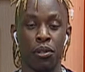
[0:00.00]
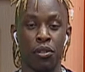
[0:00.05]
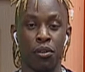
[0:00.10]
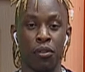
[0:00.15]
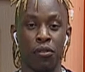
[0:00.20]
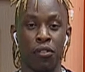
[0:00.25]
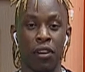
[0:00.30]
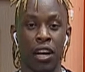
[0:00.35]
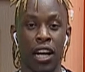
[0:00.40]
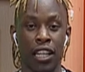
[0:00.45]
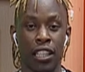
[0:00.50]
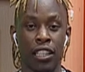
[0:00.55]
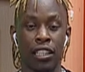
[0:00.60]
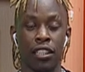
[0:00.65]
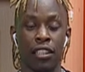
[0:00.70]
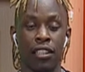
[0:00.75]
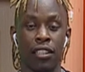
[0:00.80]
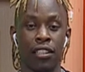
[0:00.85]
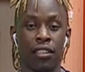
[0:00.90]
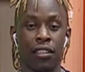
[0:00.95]
of art.
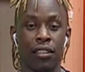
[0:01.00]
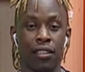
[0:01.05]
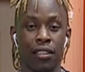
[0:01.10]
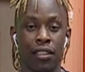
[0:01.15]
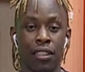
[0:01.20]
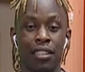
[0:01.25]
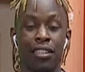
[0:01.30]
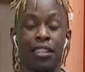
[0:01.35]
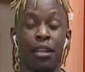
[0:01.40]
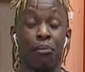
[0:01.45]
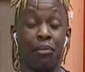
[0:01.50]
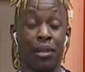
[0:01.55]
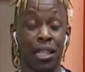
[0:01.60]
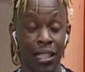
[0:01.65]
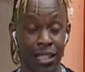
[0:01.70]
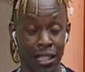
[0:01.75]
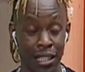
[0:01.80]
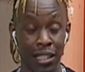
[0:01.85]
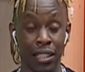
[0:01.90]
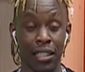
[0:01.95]
This is
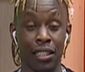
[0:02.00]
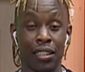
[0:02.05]
amazing.